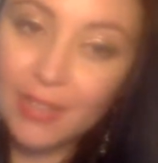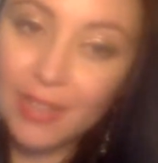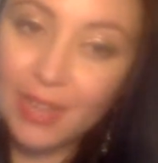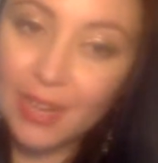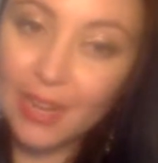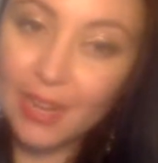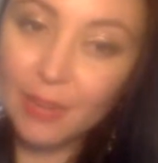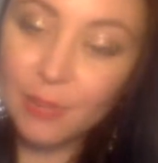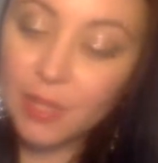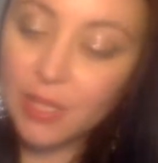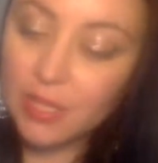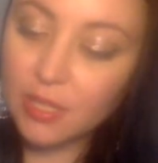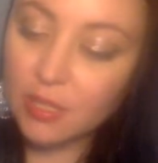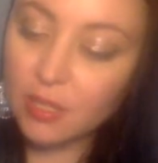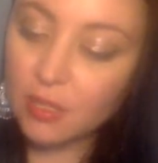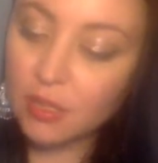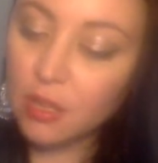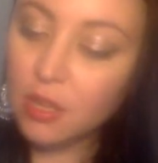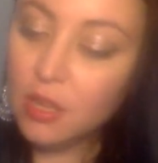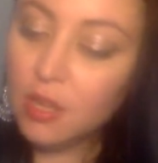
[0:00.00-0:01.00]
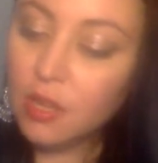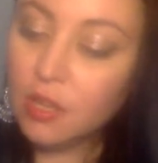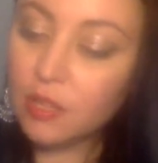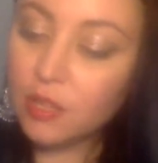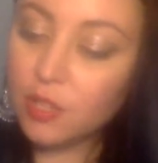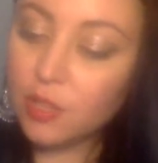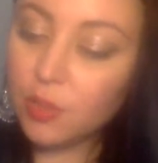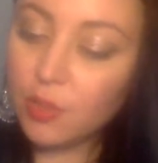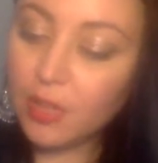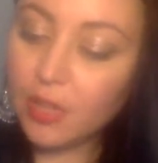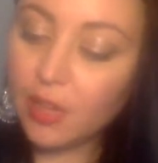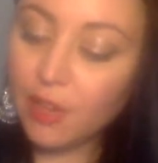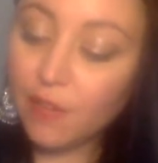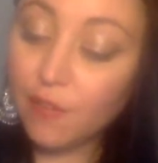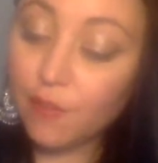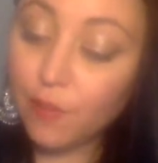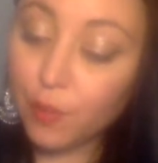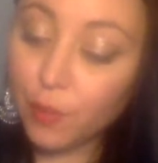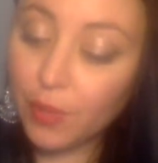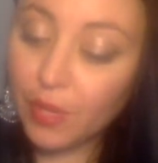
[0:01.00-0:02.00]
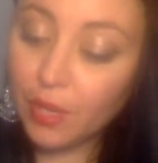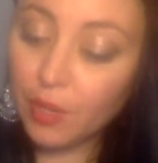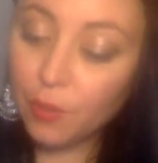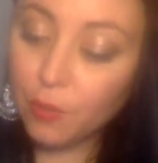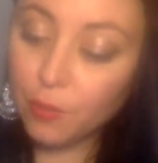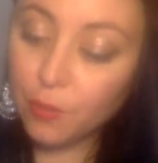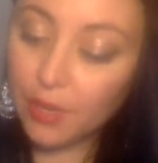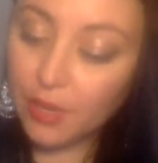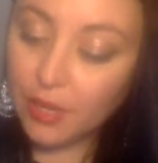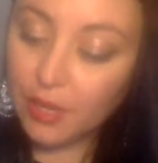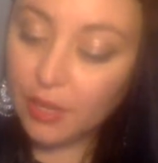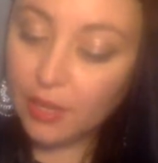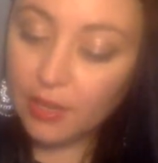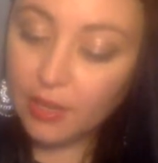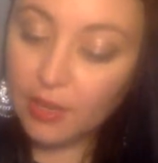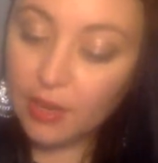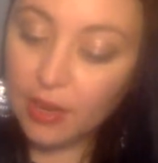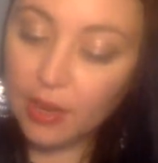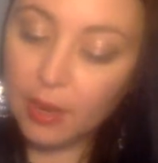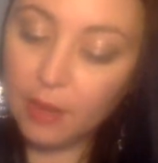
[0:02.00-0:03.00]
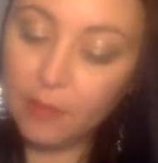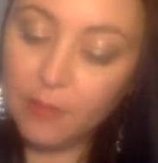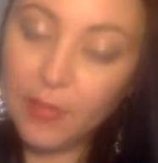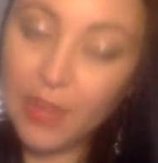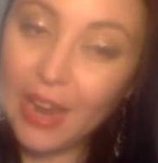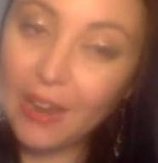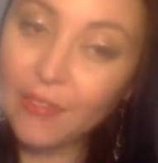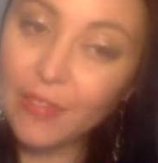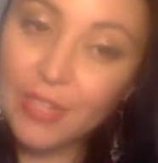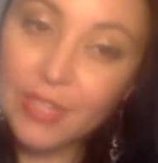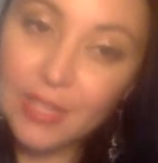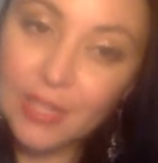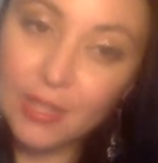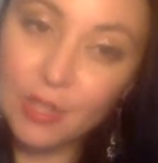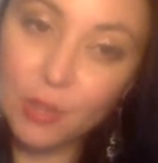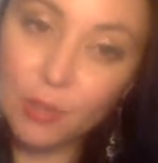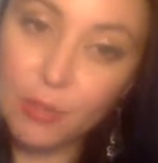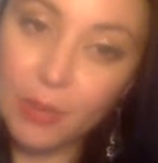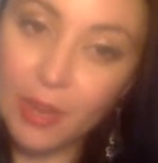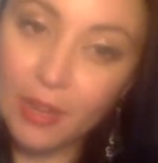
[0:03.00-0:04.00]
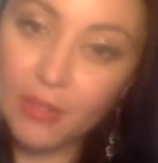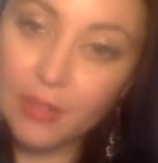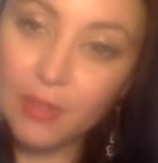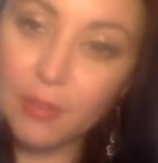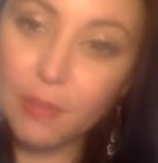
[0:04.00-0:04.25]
I am still doing a free reading every single month.